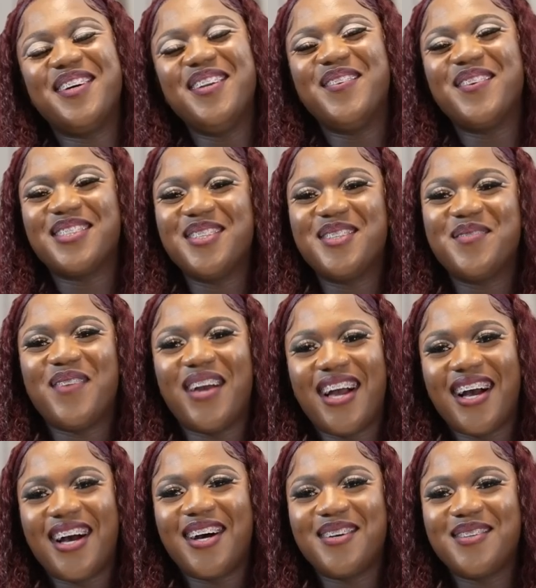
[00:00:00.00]
Nguli walked into
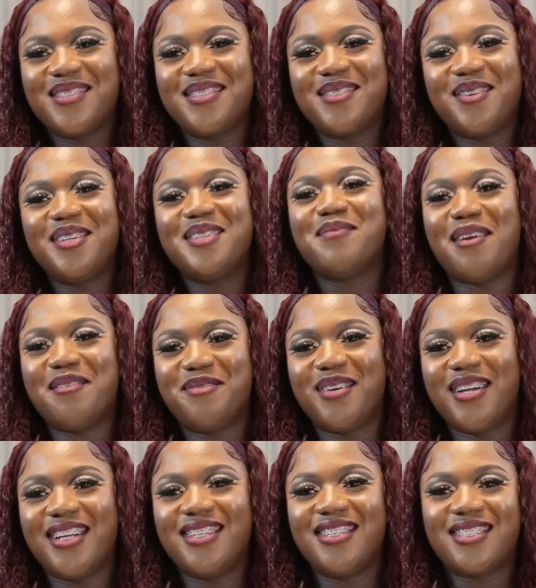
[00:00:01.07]
my house. Nguli is my
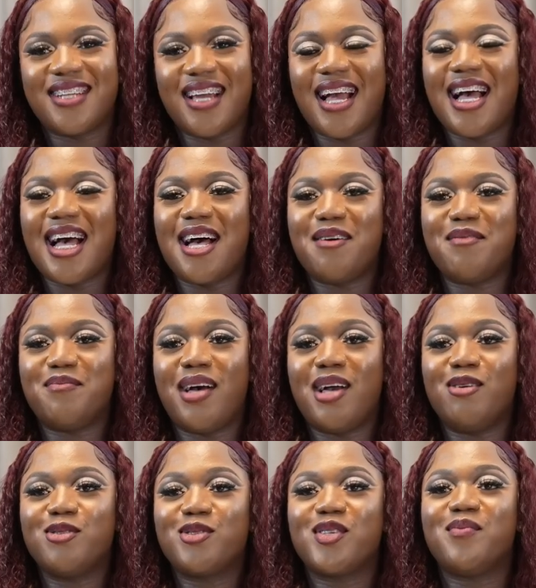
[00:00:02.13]
friend.
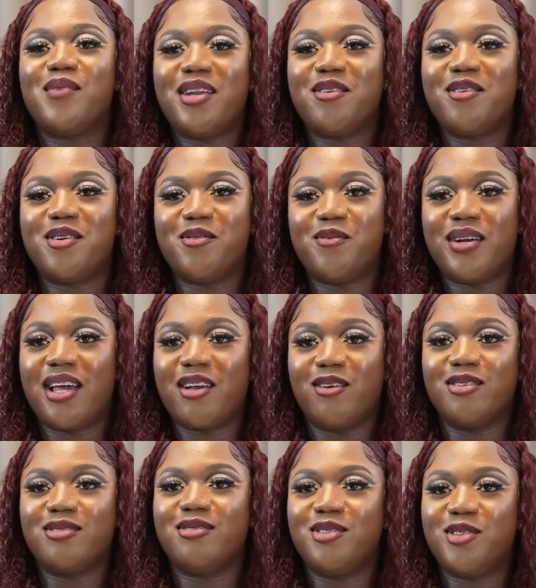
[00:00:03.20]
I also met her when I
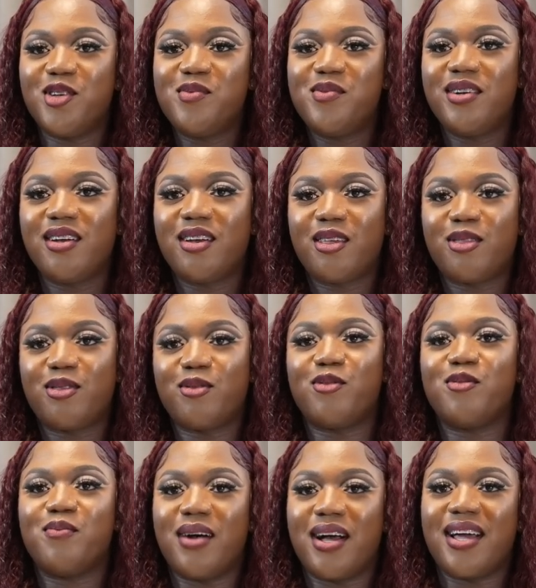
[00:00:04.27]
got to Joburg
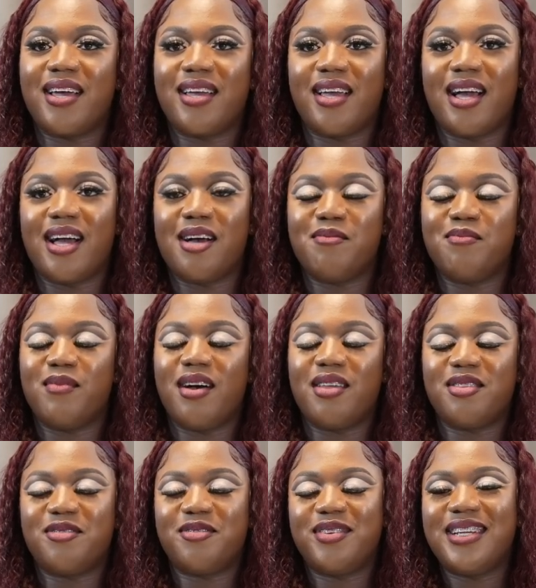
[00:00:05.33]
through my
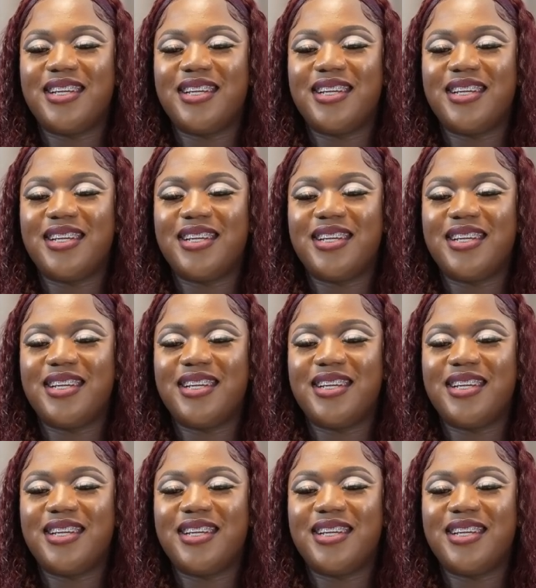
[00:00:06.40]
other